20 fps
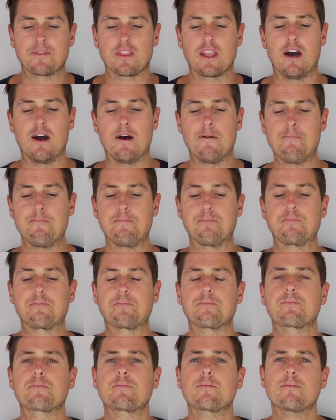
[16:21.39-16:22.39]

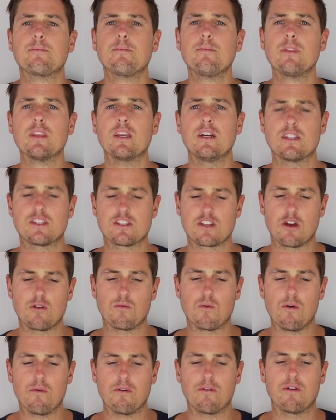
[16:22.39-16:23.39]
So
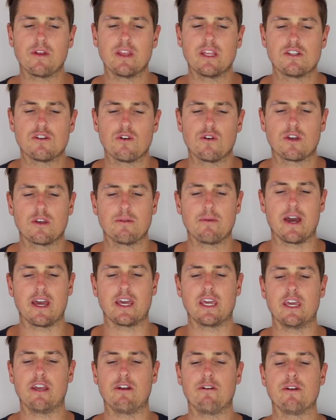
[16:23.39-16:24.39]
what we're really talking about
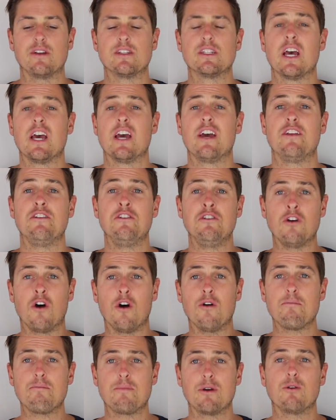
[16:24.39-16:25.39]
here is
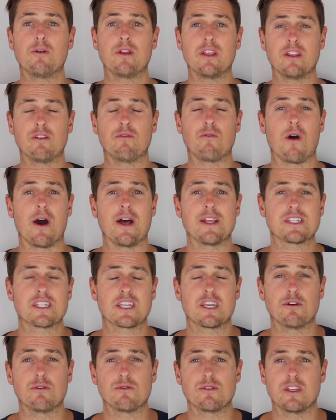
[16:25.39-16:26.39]
not building the right
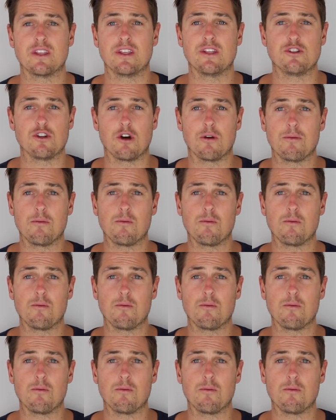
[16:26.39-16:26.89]
skills in the job.